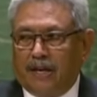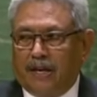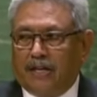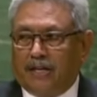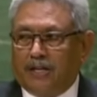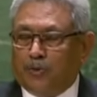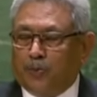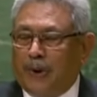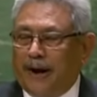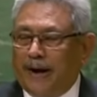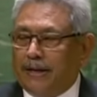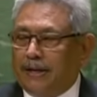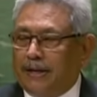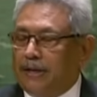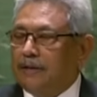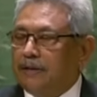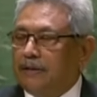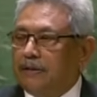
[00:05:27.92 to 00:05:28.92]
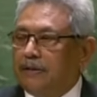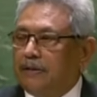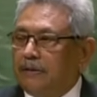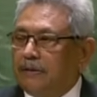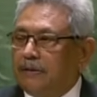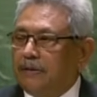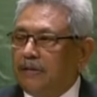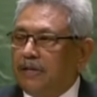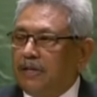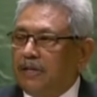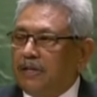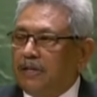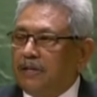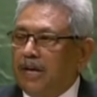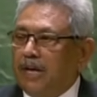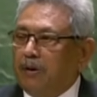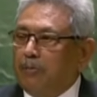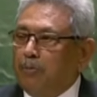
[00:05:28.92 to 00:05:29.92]
It is vital
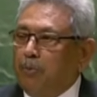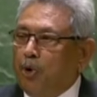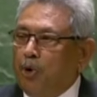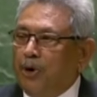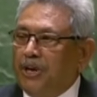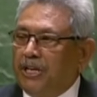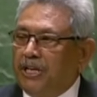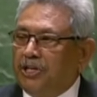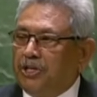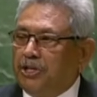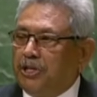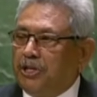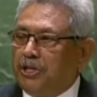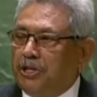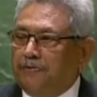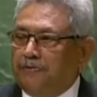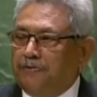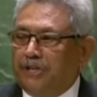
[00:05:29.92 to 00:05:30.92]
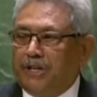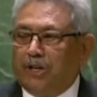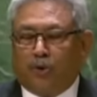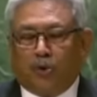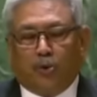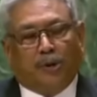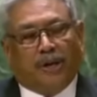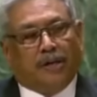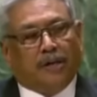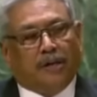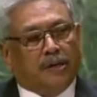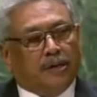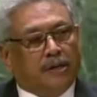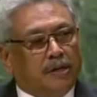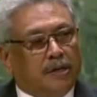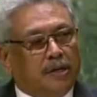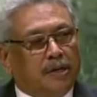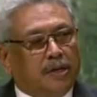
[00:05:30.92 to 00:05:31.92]
that more initiatives, including
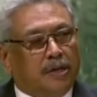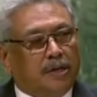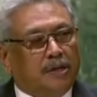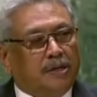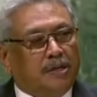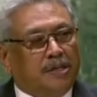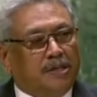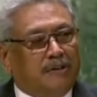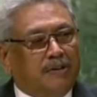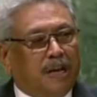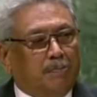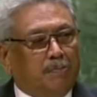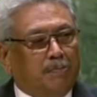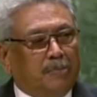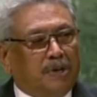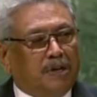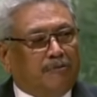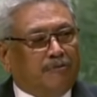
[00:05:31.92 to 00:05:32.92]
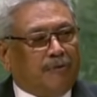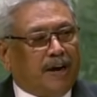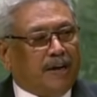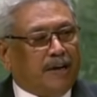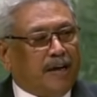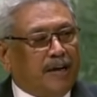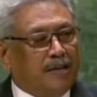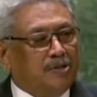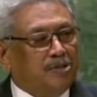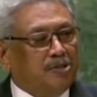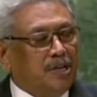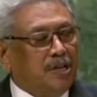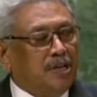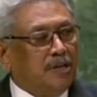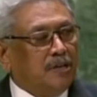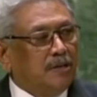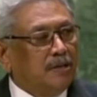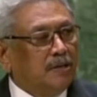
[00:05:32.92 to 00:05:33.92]
development
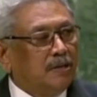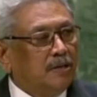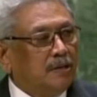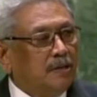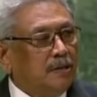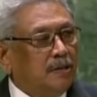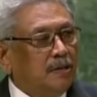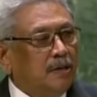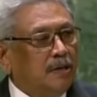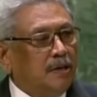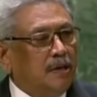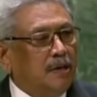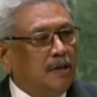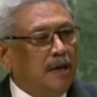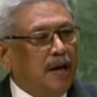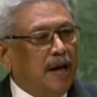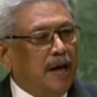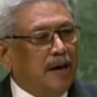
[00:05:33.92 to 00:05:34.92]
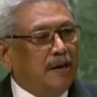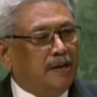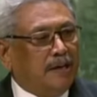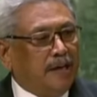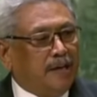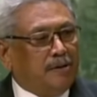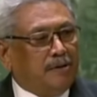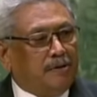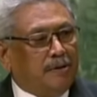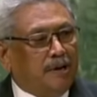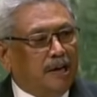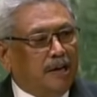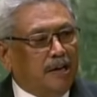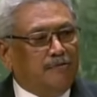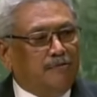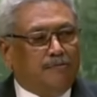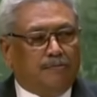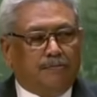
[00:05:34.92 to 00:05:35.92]
financing and debt
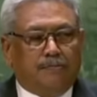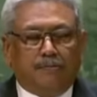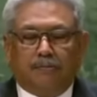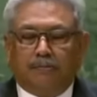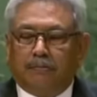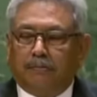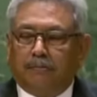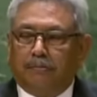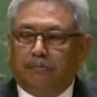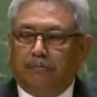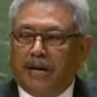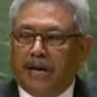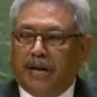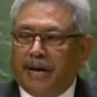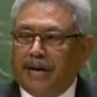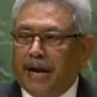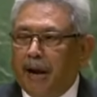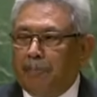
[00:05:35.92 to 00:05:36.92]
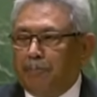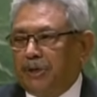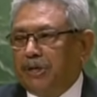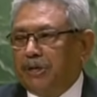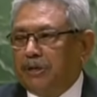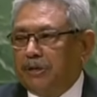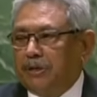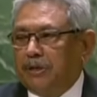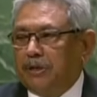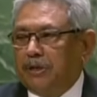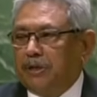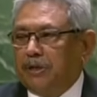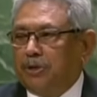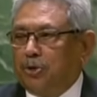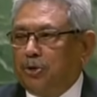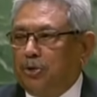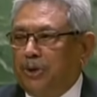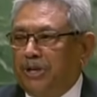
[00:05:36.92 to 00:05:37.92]
relief, be adopted
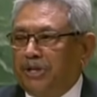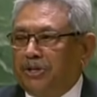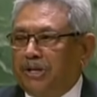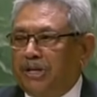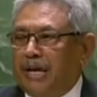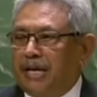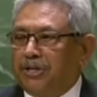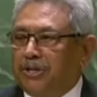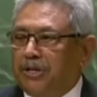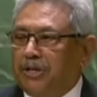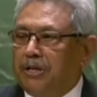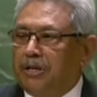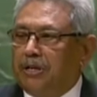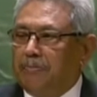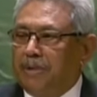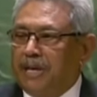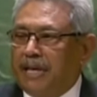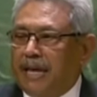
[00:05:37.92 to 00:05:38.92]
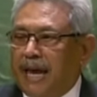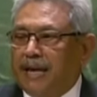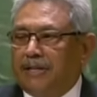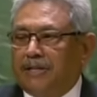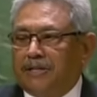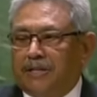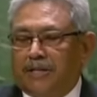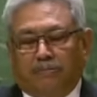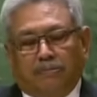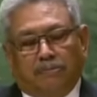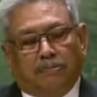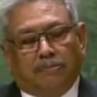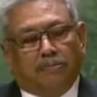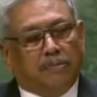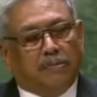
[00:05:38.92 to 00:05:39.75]
through international mechanisms